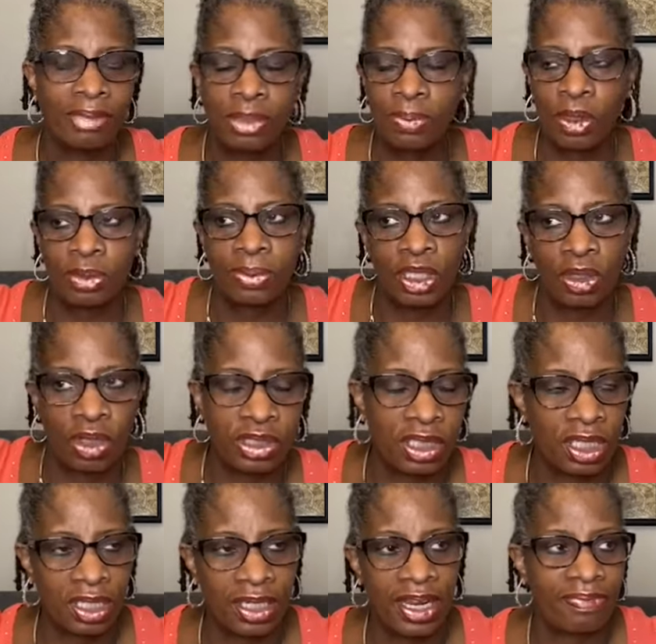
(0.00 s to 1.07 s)
supposed to be going to
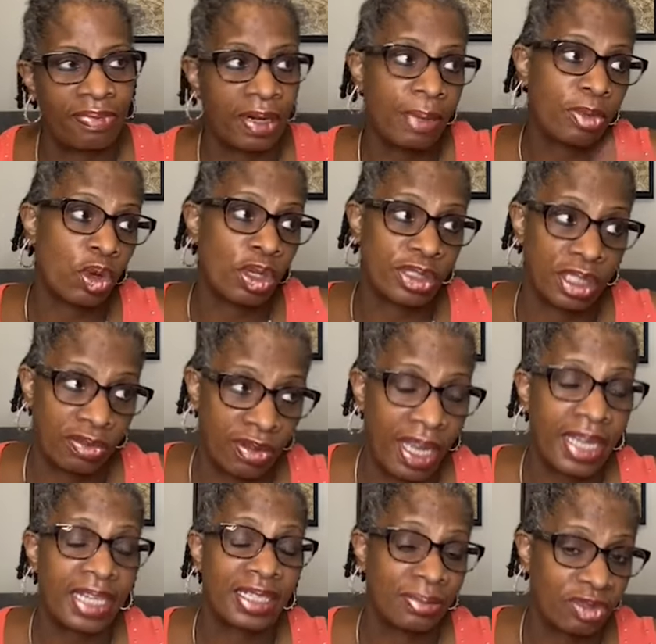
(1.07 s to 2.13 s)
the left, but I'm going to the right
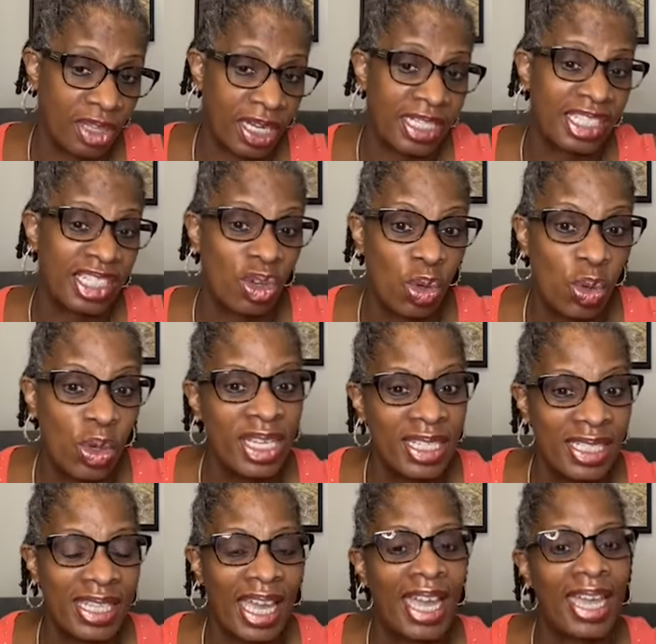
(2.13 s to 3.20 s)
because I'm trying to see who is
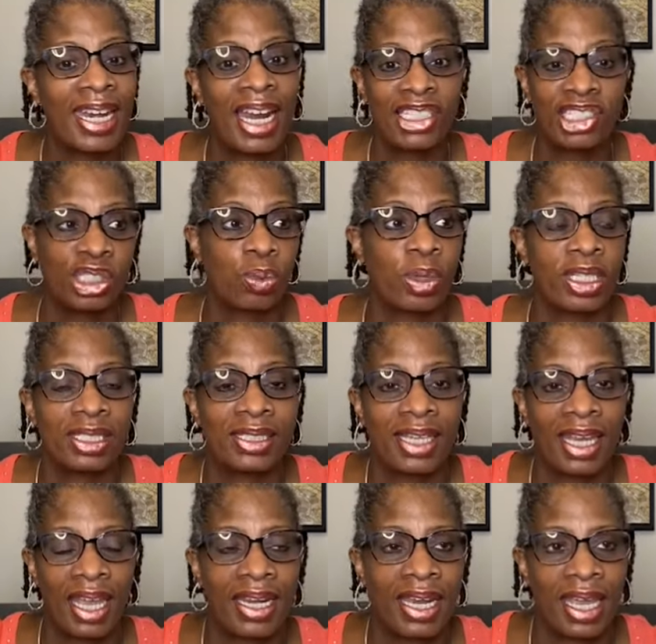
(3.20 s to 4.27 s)
that, and I just want to
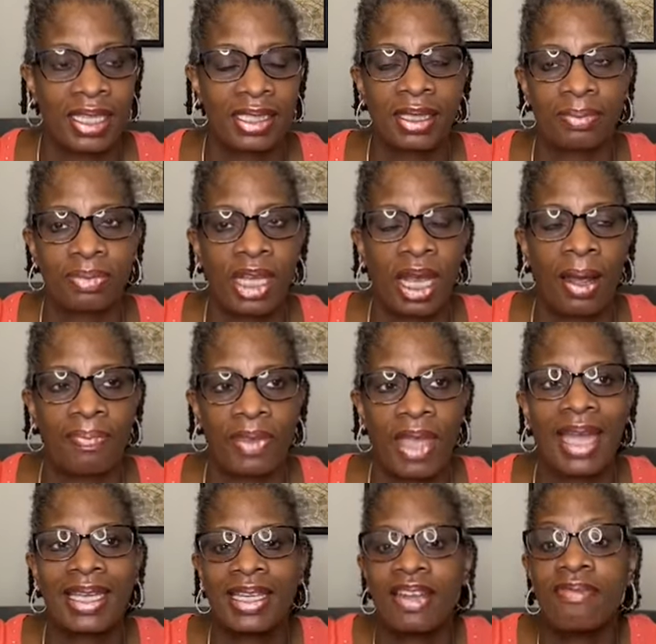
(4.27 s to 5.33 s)
stand there. Sometimes
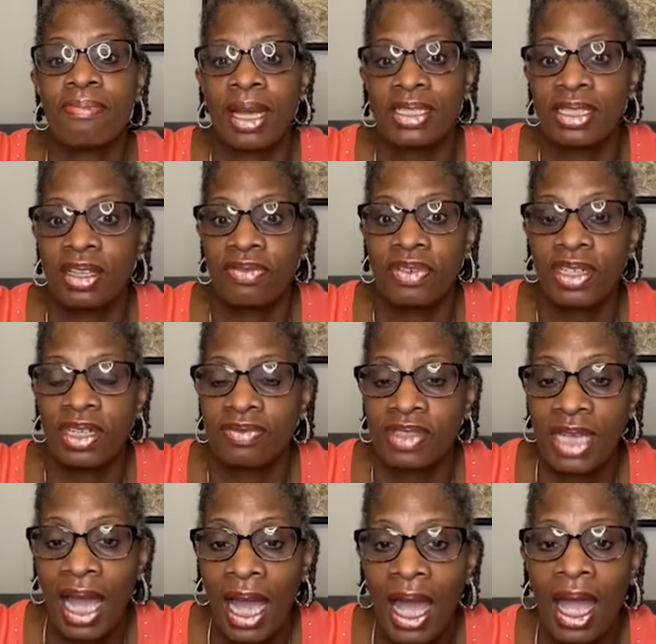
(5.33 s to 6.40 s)
I give myself enough
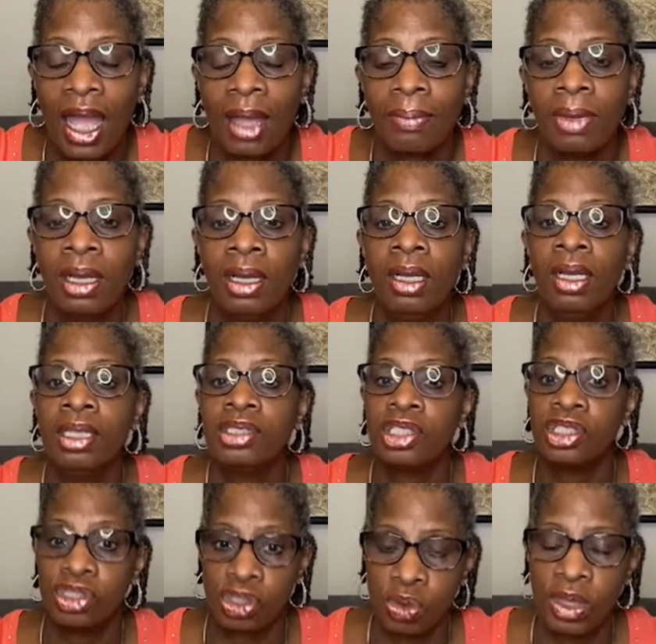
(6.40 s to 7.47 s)
time to
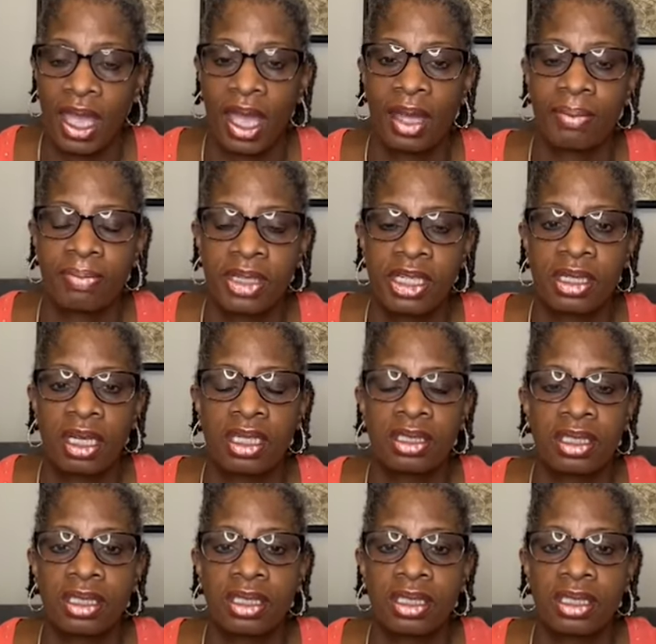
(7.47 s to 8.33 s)
do that because